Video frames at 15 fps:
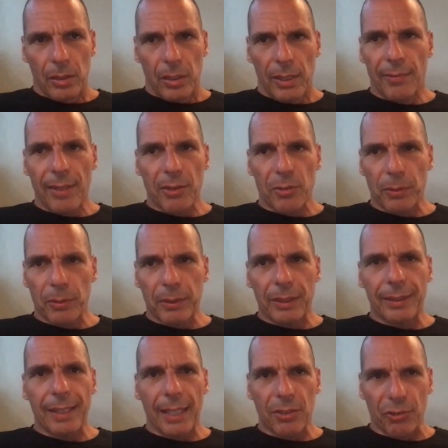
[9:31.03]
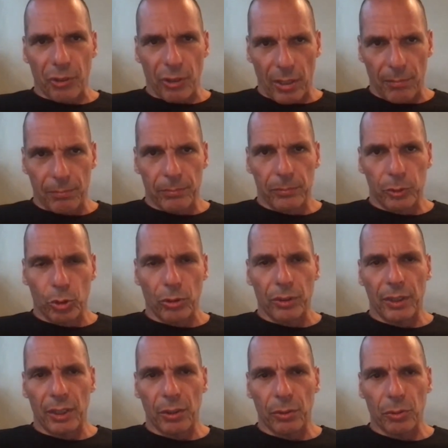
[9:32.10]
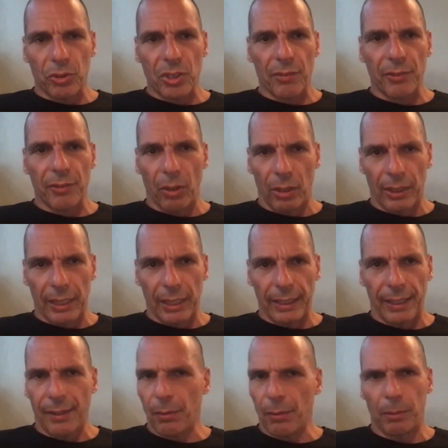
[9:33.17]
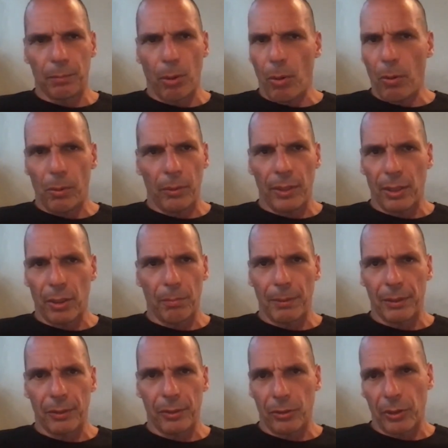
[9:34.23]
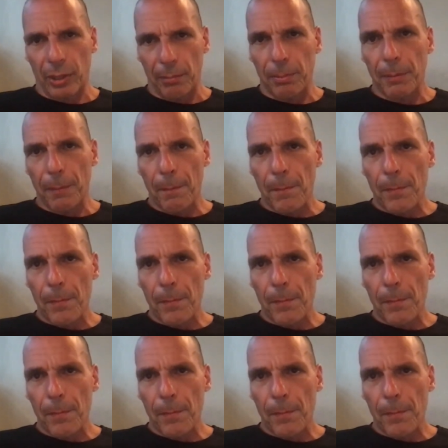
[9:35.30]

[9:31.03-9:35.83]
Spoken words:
If that's what it takes for them to continue to serve the oligarchy, they will blow the European Union up.